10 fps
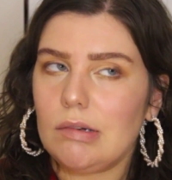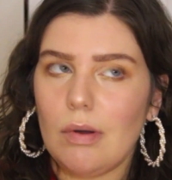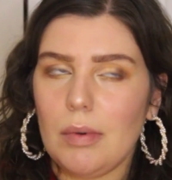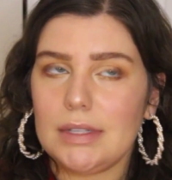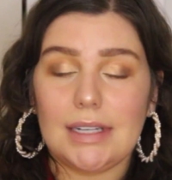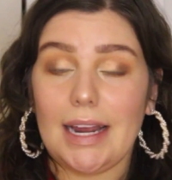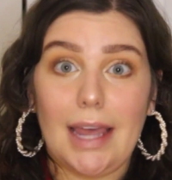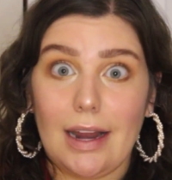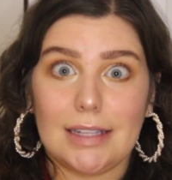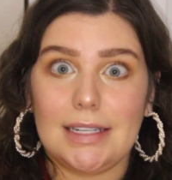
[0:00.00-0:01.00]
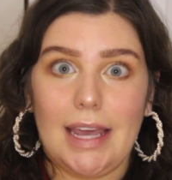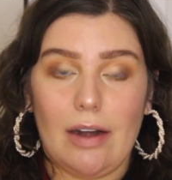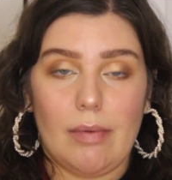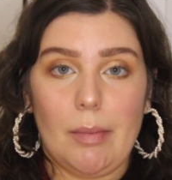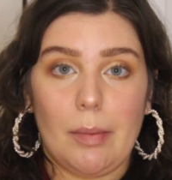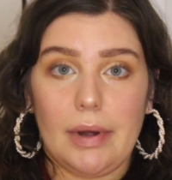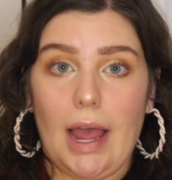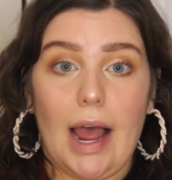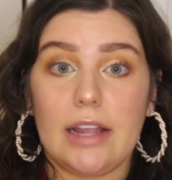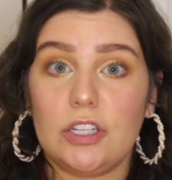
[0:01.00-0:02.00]
what was it? I honestly can't remember, but
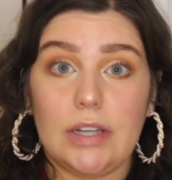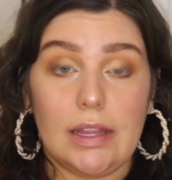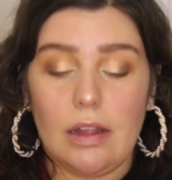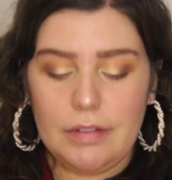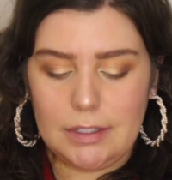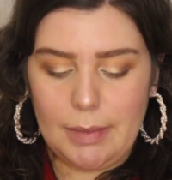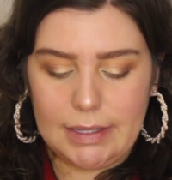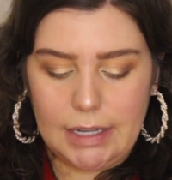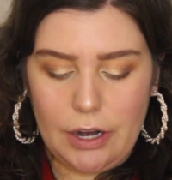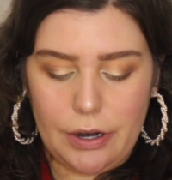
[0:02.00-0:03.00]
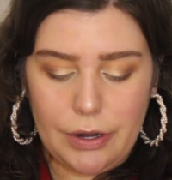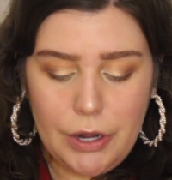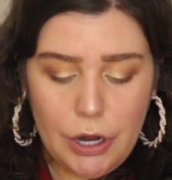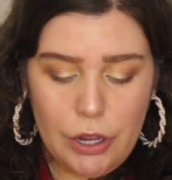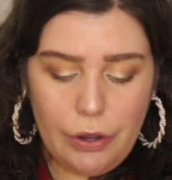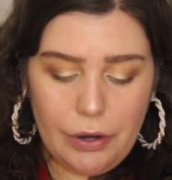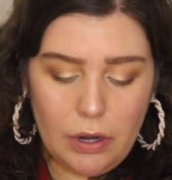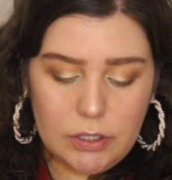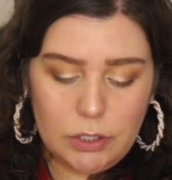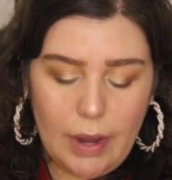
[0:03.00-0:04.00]
yeah, I love this mascara. You can
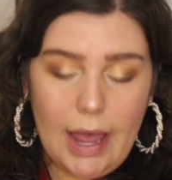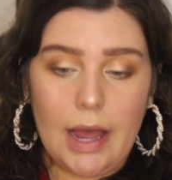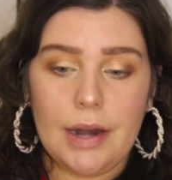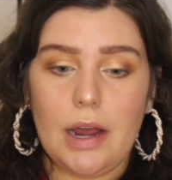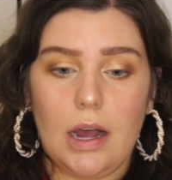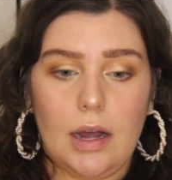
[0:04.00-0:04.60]
also add